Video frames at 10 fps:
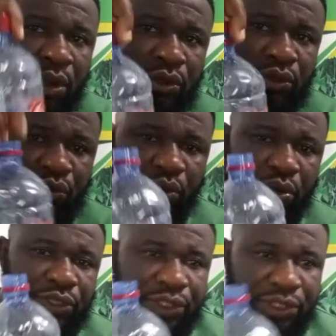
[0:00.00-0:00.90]
to
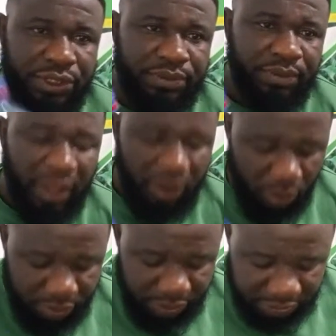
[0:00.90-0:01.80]
wash it.
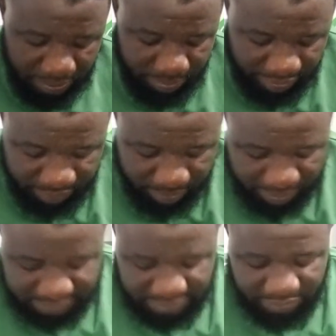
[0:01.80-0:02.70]
All the time you have been
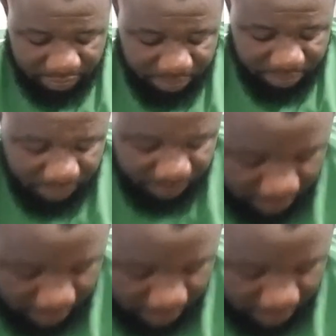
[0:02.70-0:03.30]
battling with BP,